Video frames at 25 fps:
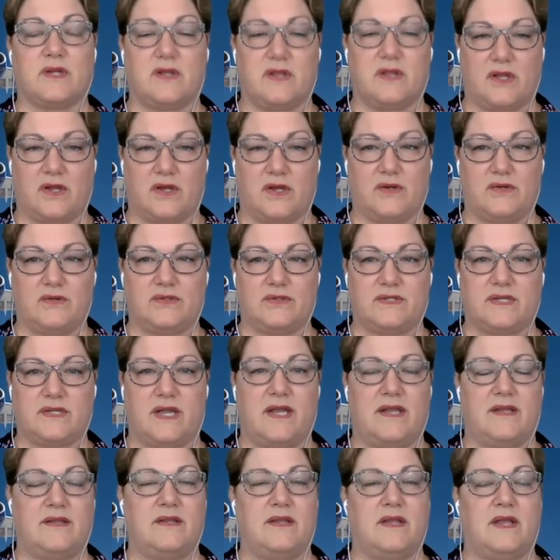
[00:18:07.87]
clothes
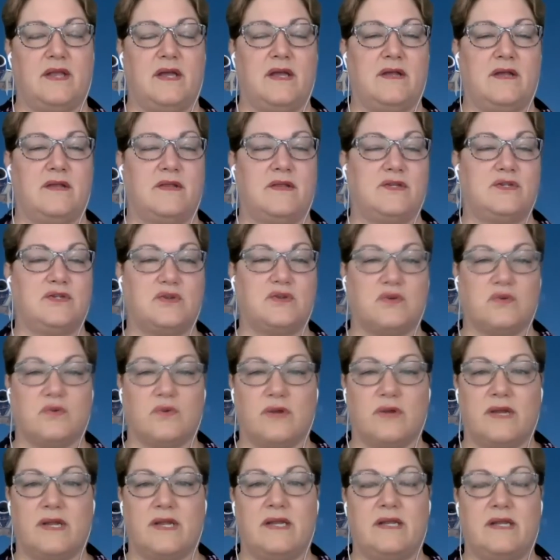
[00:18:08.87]
and uh, the
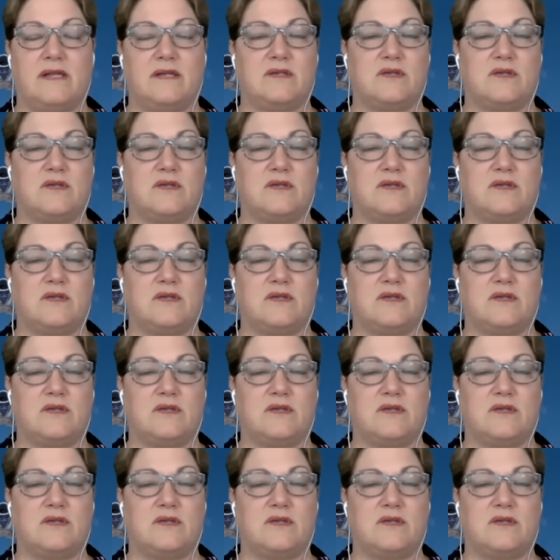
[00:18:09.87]
jewelry,